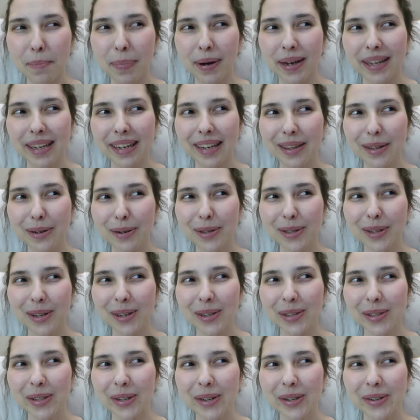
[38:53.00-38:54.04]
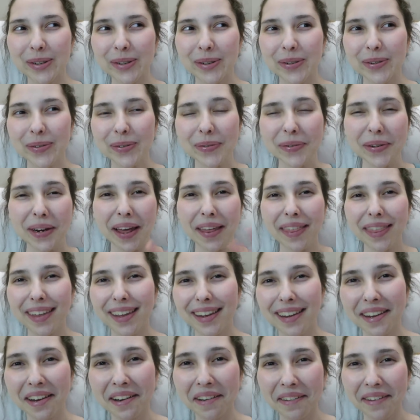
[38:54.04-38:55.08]
but there's also
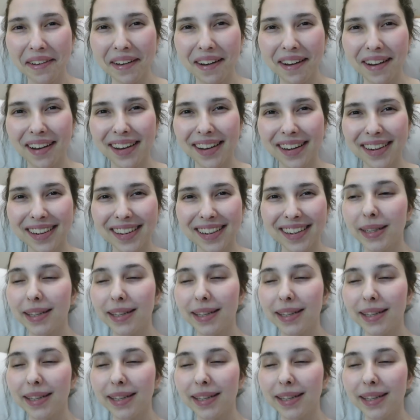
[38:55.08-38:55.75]
nothing going on.